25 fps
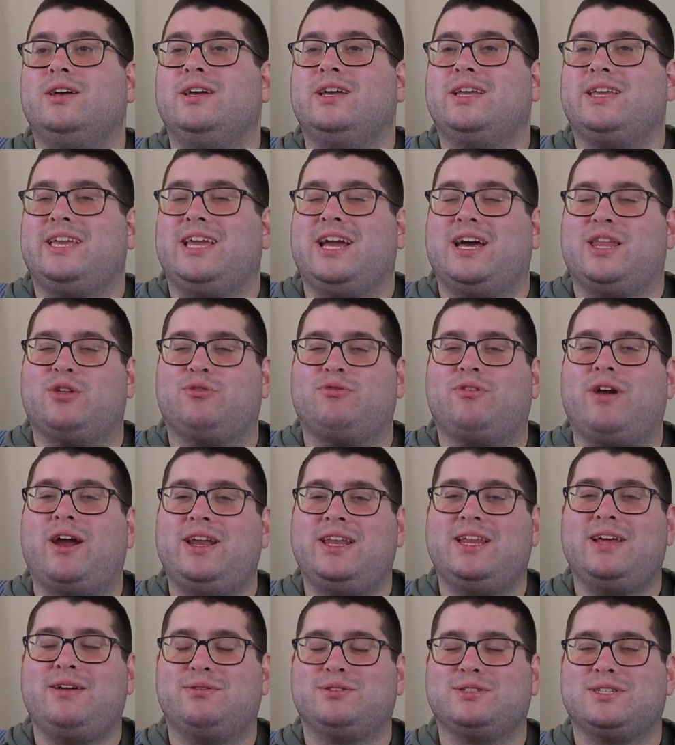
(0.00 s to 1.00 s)
Yeah, the
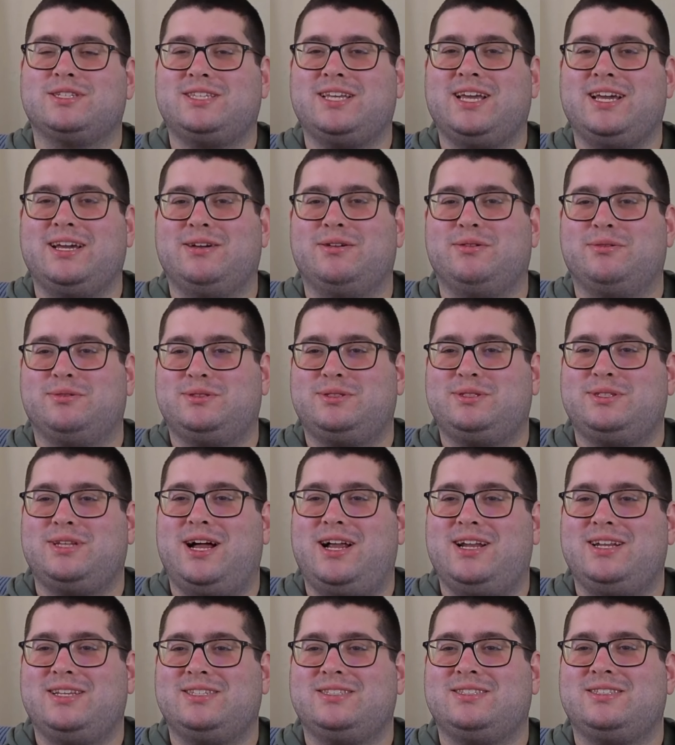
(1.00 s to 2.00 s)
writing I was gonna say it was
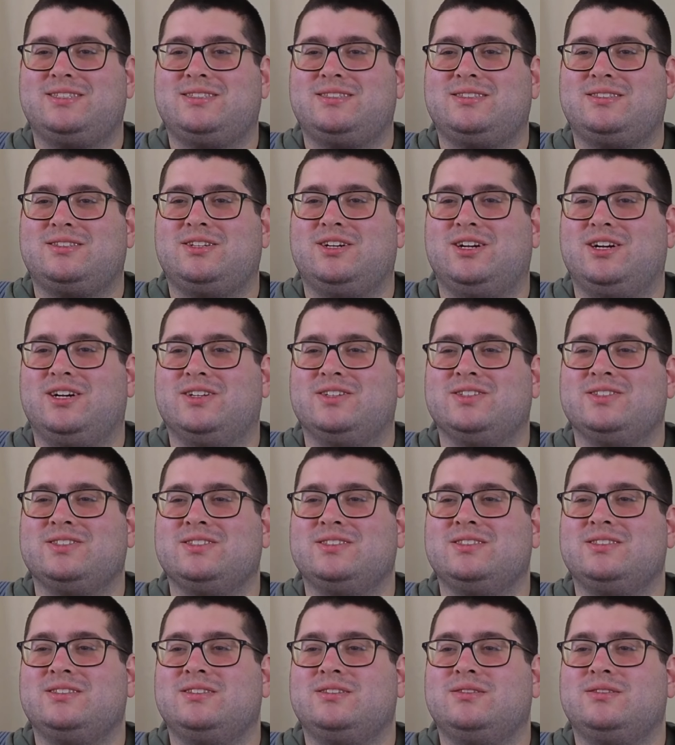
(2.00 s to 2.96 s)
not as good. I